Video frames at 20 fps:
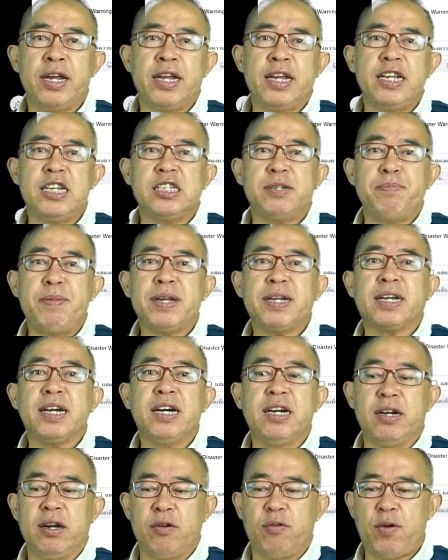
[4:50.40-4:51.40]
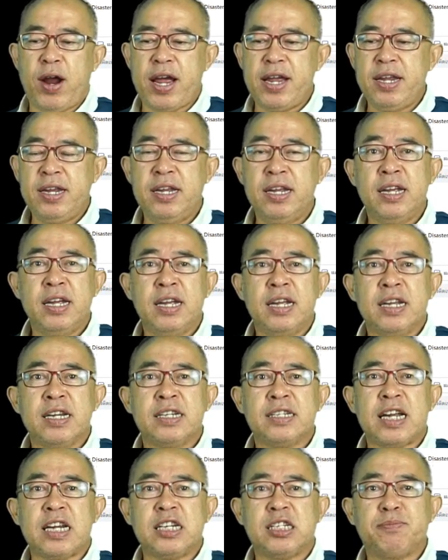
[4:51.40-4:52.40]
it's bigger, right?
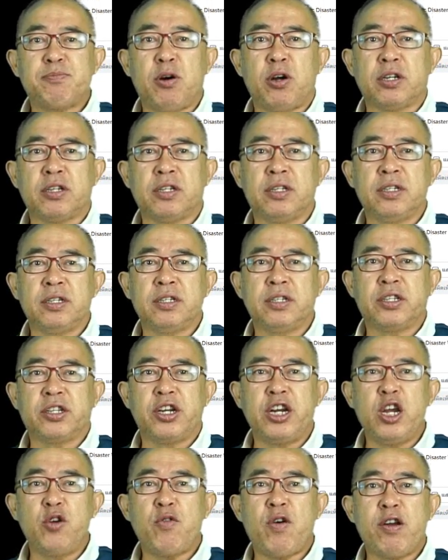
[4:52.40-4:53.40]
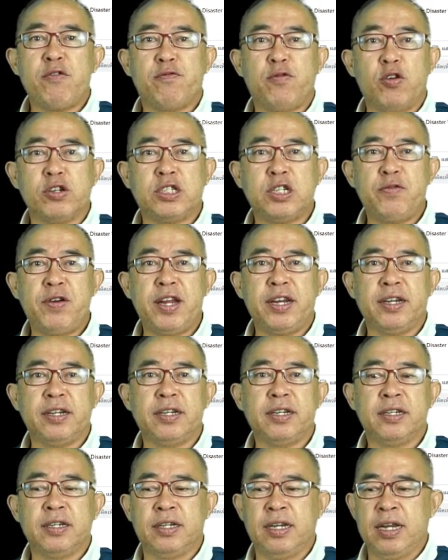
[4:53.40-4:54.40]
Sunspot 3147
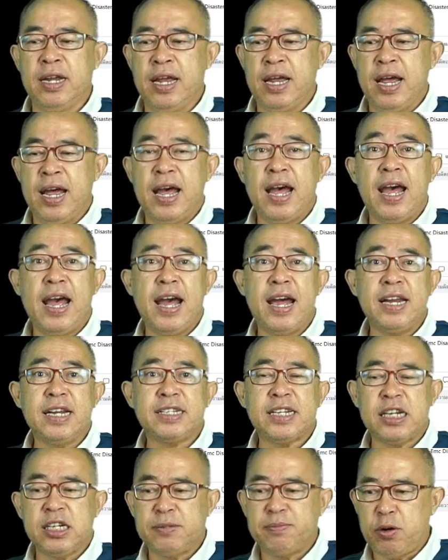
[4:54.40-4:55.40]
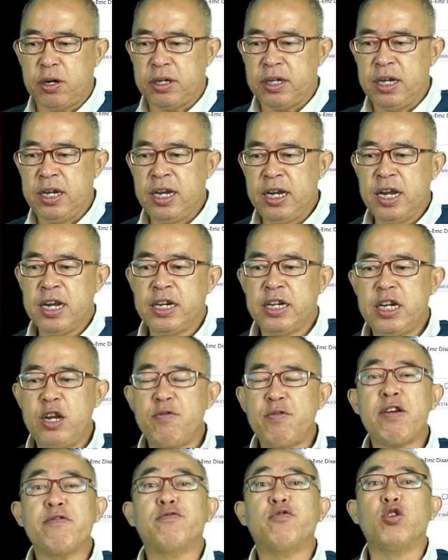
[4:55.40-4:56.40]
and the sunspot
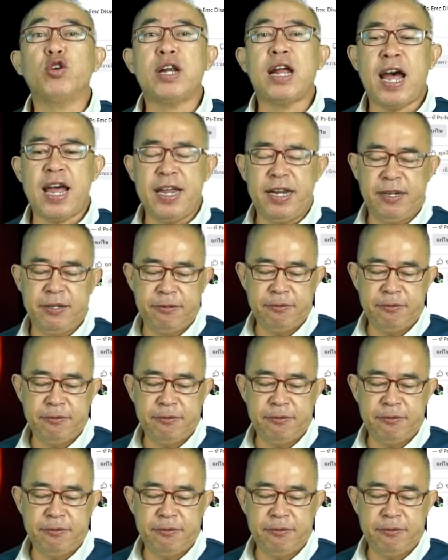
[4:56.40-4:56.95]
3149.